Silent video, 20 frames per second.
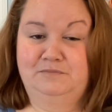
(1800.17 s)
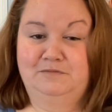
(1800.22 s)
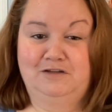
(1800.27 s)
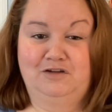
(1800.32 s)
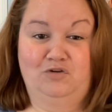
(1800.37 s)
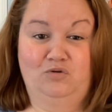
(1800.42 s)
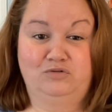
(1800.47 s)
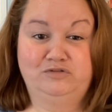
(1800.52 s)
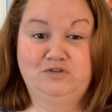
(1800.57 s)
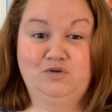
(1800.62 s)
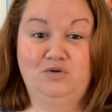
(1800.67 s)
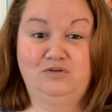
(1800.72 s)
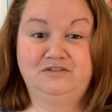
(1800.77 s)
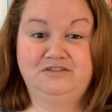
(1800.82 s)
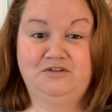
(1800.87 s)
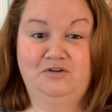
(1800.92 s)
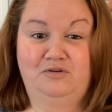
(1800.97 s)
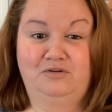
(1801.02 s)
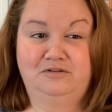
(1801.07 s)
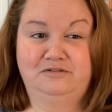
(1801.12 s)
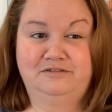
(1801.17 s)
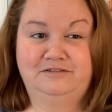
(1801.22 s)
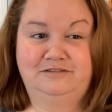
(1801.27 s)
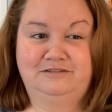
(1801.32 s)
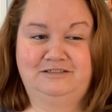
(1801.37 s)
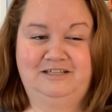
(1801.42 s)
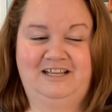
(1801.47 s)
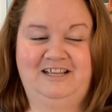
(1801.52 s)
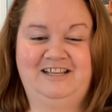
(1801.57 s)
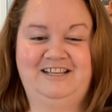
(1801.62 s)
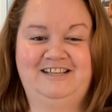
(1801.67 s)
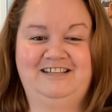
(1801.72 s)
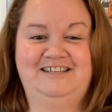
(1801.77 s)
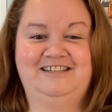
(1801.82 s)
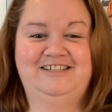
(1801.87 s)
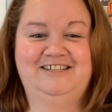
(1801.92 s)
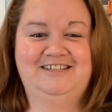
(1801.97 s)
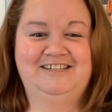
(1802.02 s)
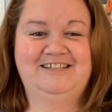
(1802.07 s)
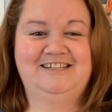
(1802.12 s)
Goals, goals, goals.
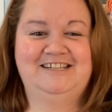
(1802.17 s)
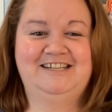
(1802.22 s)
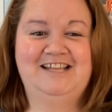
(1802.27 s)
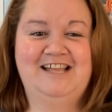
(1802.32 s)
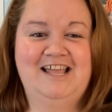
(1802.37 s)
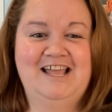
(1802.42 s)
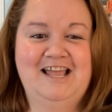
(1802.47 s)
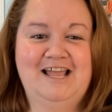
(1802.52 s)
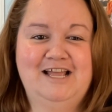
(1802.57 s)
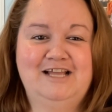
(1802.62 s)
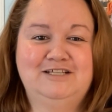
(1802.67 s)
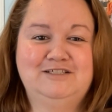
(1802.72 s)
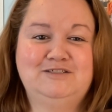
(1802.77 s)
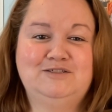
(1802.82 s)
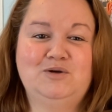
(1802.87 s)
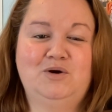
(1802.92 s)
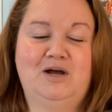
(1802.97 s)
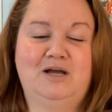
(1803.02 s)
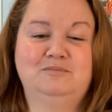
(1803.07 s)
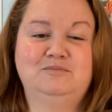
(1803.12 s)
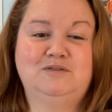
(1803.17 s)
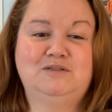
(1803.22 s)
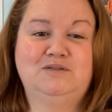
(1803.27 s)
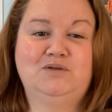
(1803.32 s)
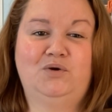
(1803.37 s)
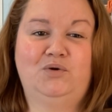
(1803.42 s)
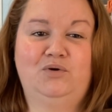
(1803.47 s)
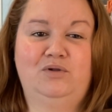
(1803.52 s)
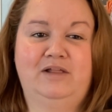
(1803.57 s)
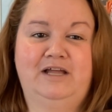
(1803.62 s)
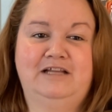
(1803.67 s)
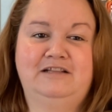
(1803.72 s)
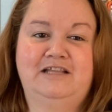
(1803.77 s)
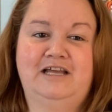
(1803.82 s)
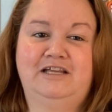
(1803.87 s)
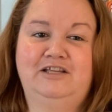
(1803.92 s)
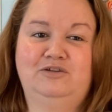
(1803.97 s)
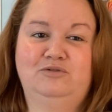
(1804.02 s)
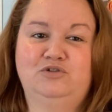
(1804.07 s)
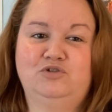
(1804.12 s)
So I'm so glad
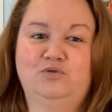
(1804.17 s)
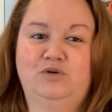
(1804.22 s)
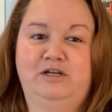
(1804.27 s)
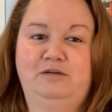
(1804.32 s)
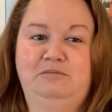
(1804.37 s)
that you joined